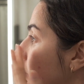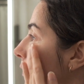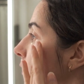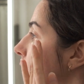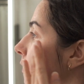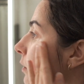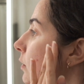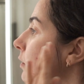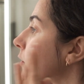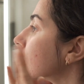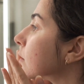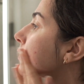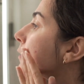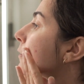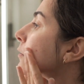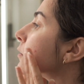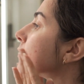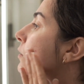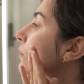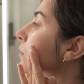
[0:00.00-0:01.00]
and I've
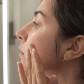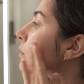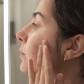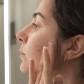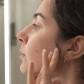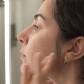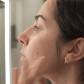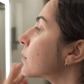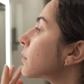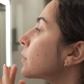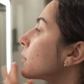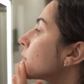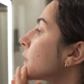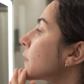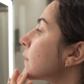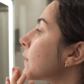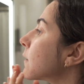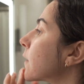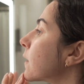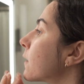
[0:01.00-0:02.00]
really been into it.
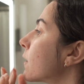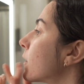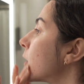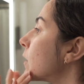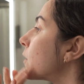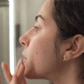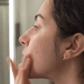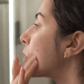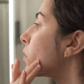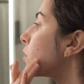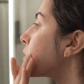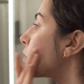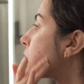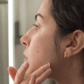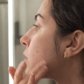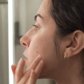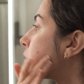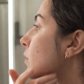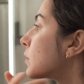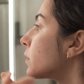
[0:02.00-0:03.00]
It's supposed to help
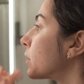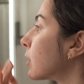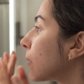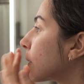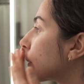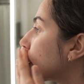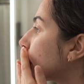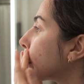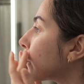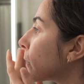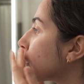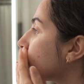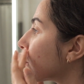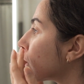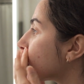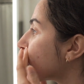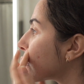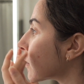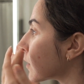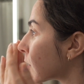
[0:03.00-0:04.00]
minimize
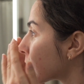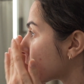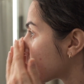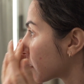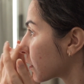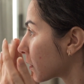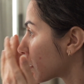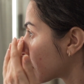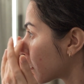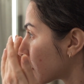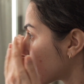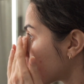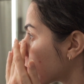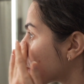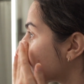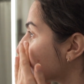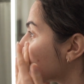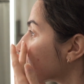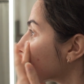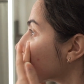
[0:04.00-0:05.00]
irritation, and if you
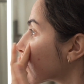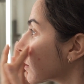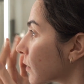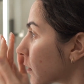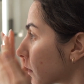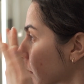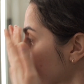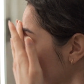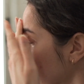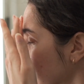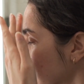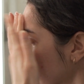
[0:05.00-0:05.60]
experience redness